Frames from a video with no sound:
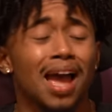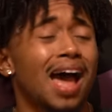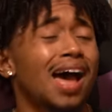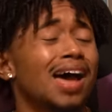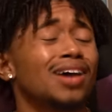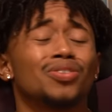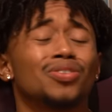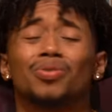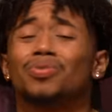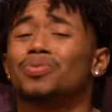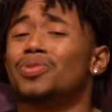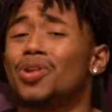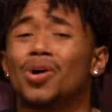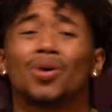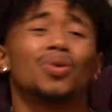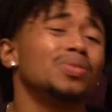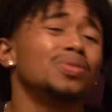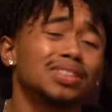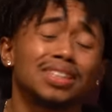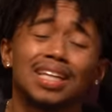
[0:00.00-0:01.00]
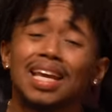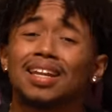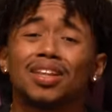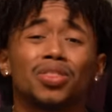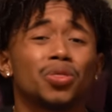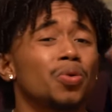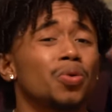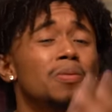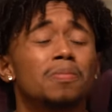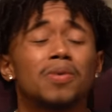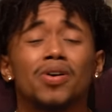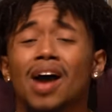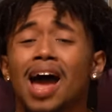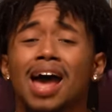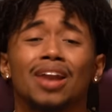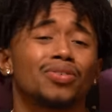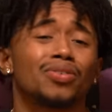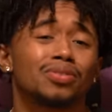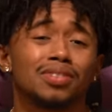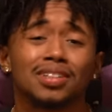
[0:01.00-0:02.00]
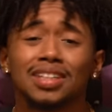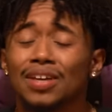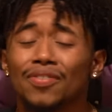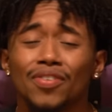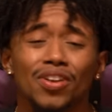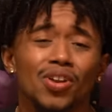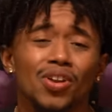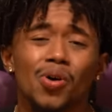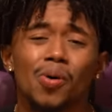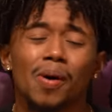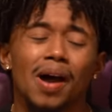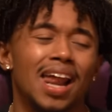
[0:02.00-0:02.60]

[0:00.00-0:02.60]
I don't know, get it three mil. I don't even know.